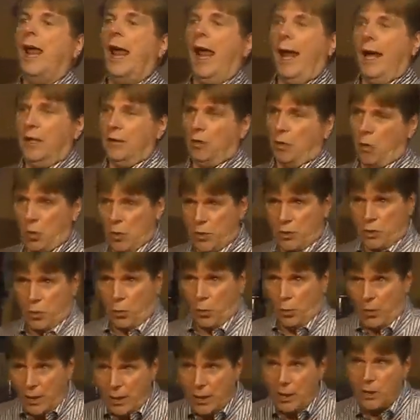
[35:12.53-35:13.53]
And of course,
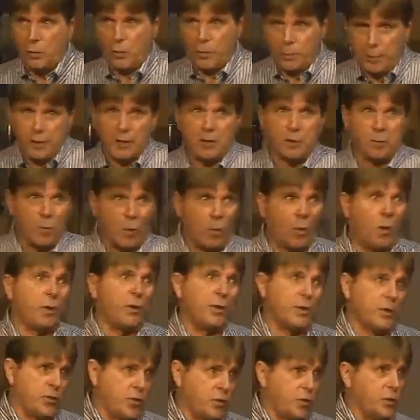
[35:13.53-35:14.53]
greed would be the
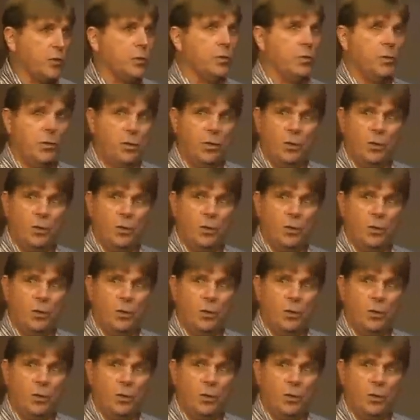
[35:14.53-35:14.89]
moral issue.